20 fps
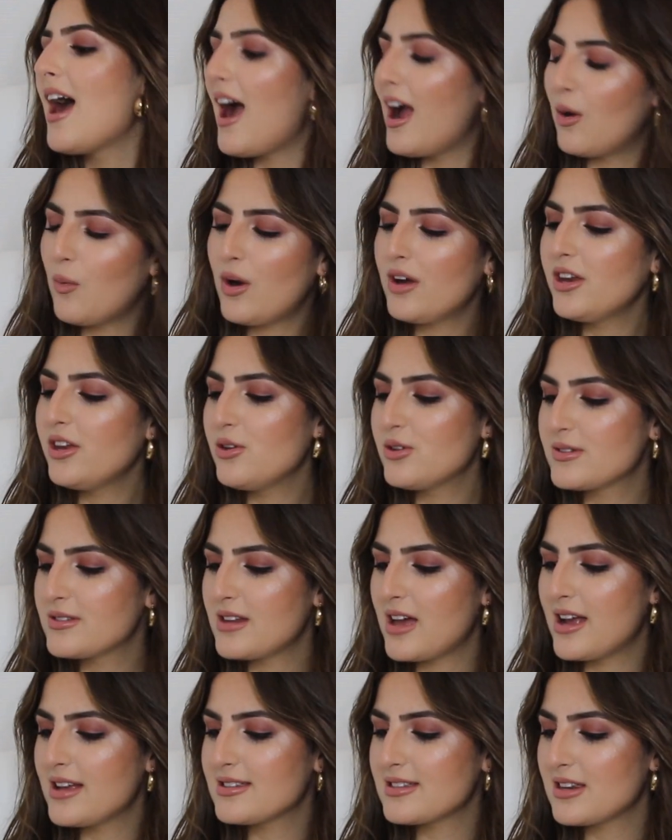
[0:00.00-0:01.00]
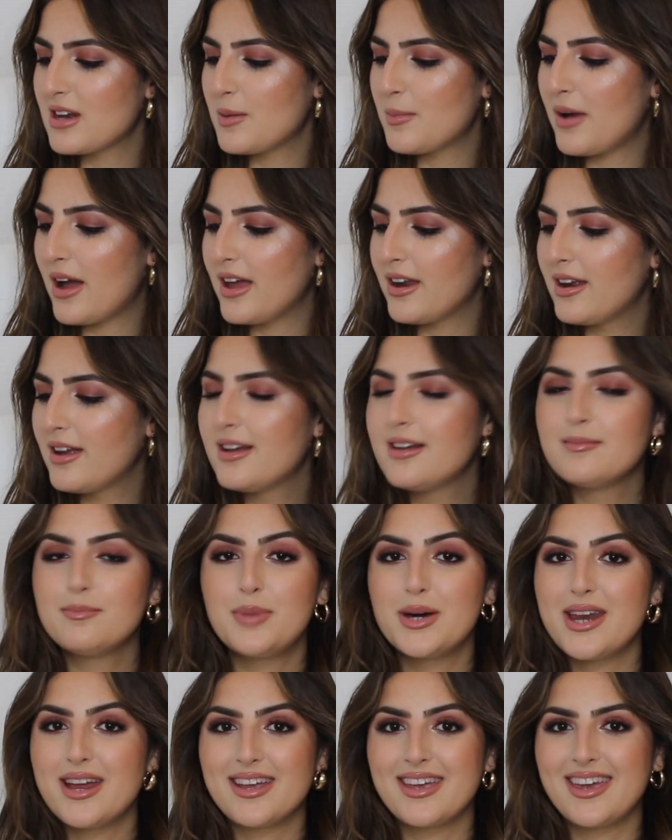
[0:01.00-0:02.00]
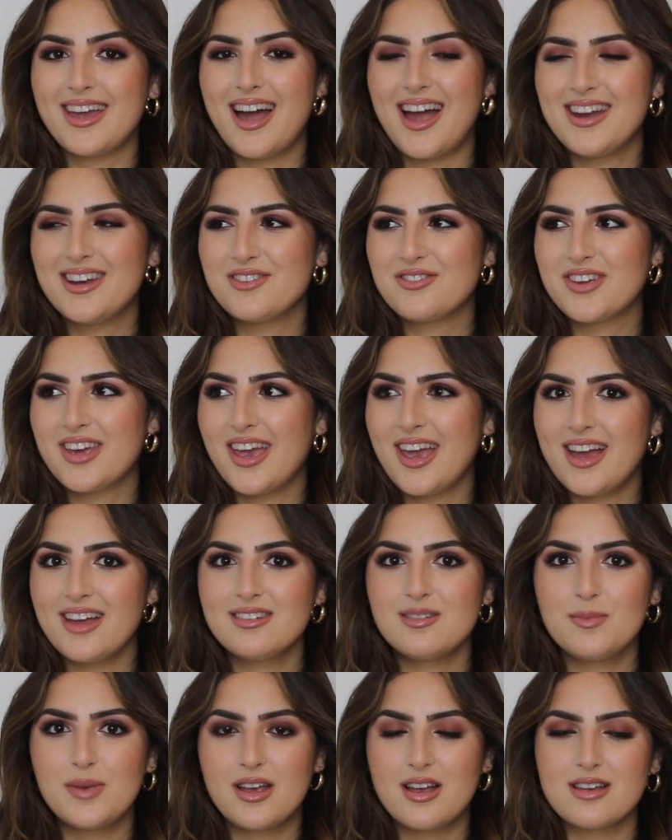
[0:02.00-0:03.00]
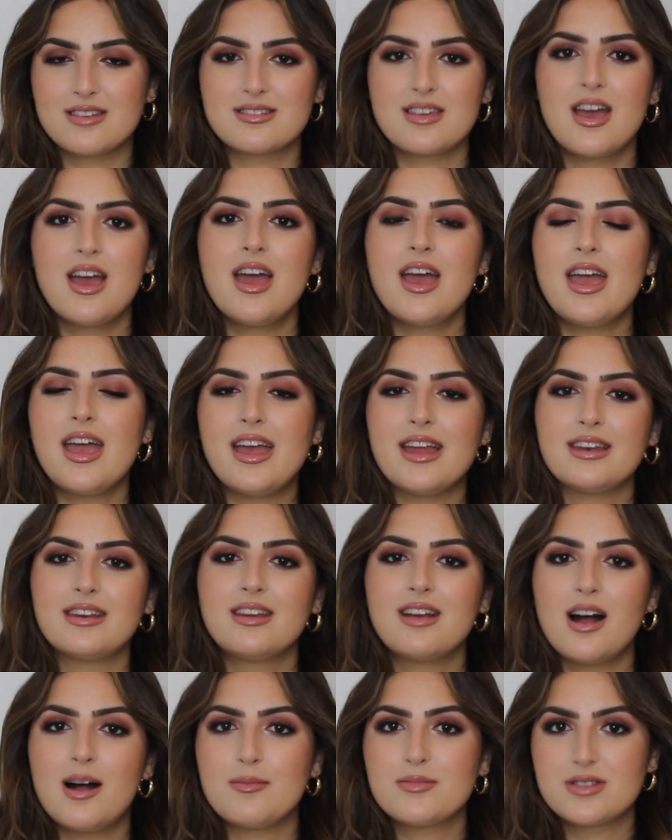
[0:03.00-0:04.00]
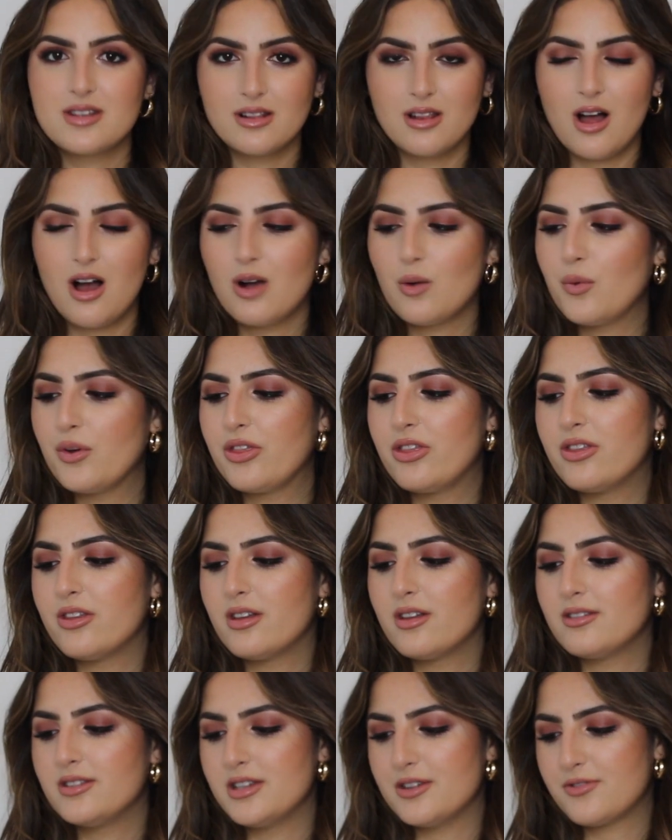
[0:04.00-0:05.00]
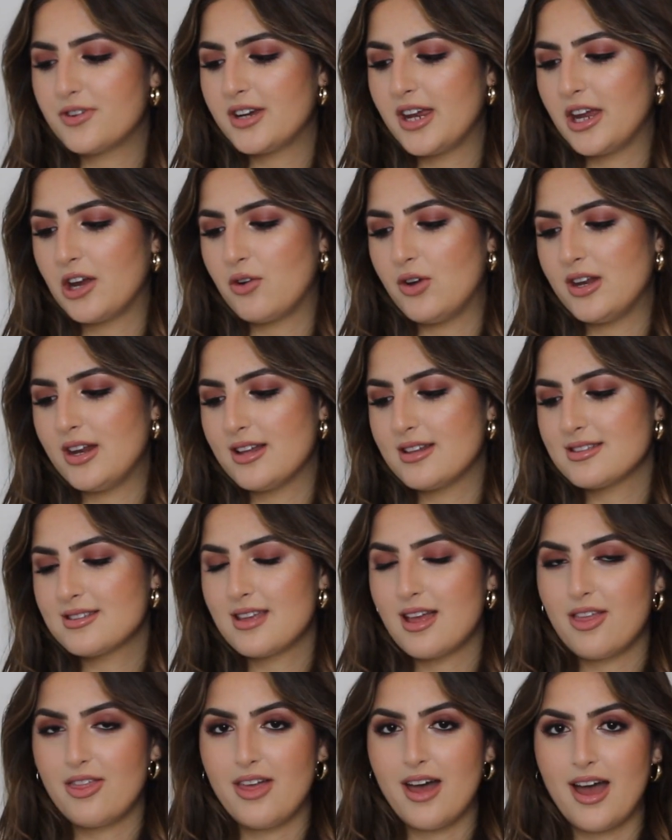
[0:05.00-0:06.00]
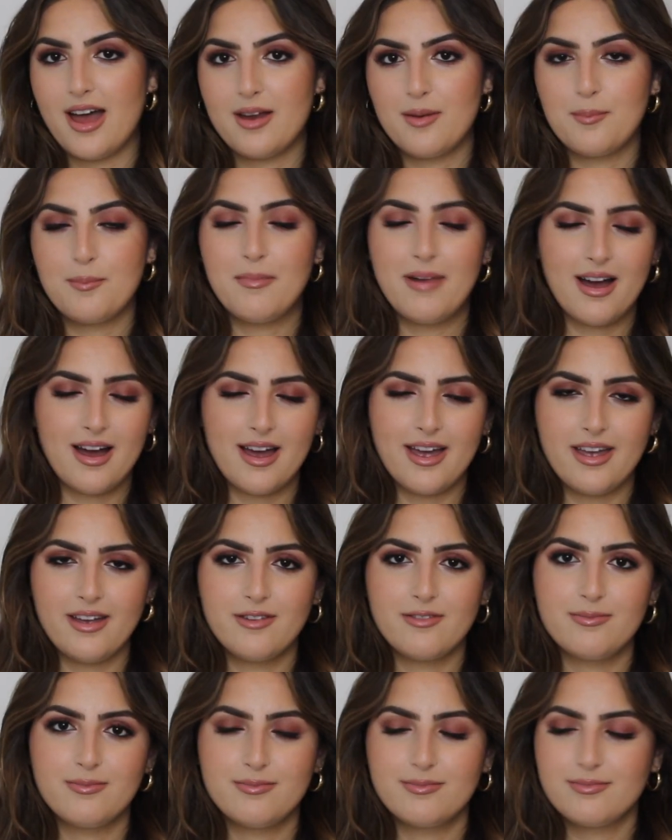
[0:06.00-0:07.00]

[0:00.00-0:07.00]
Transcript: I want to use niacinamide, but I kind of can't, because it comes along with different ingredients that my